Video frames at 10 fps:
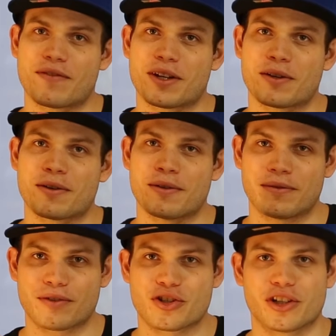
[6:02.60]
that video
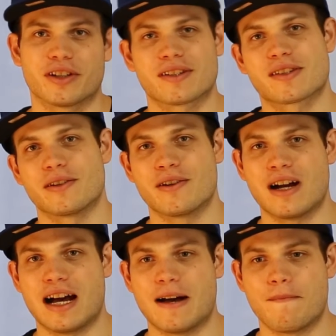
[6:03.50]
for sure.
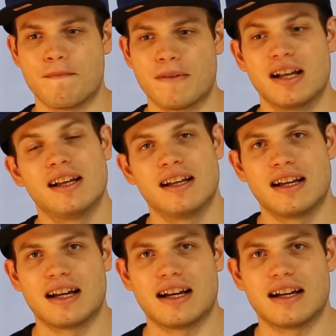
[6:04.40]
So
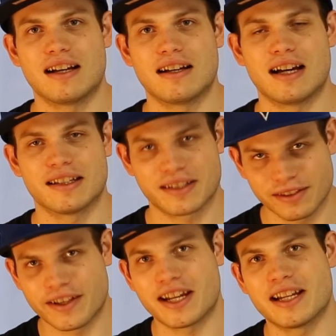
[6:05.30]

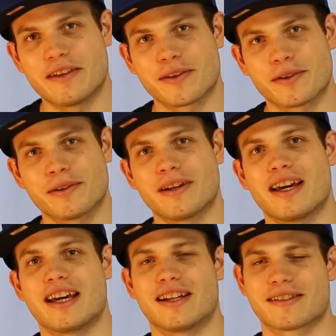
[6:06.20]
until then, I leave you
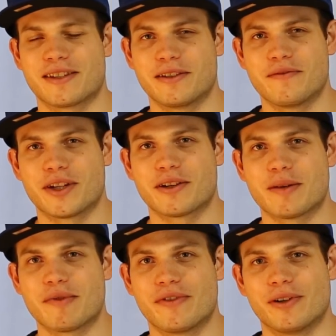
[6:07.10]
and I'll see you in video
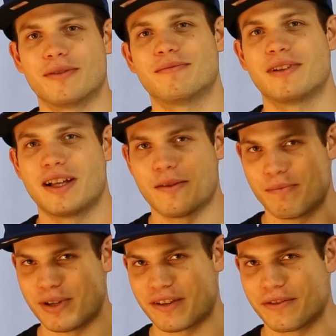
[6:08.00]
number 4.
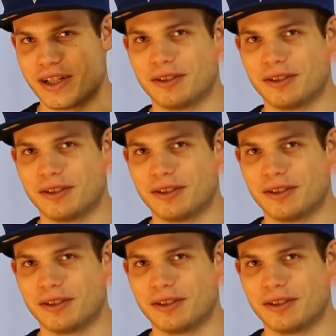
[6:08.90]
Bye for